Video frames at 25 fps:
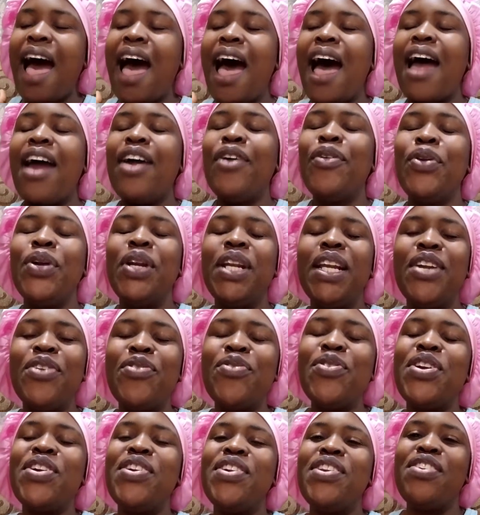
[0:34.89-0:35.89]
I really,
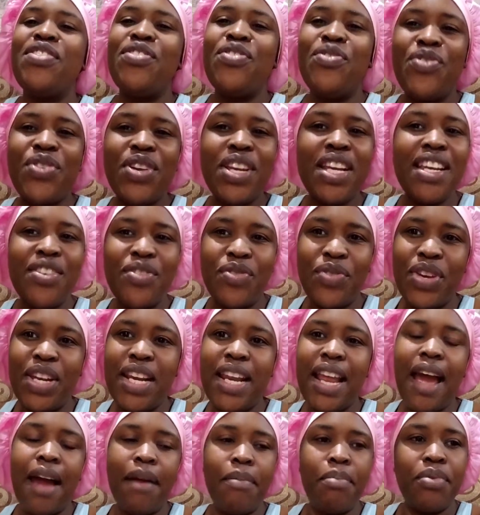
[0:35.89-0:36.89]
really, really,
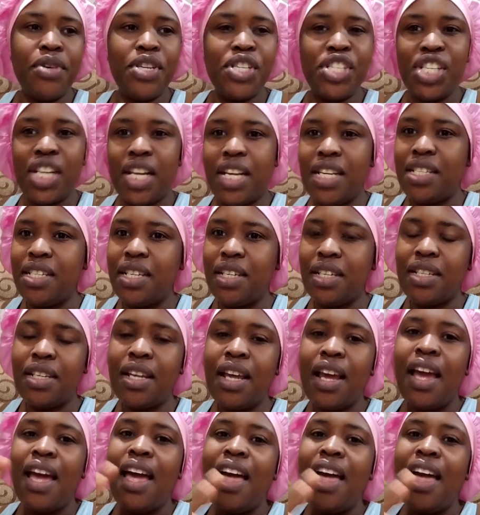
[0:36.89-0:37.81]
really appreciate it.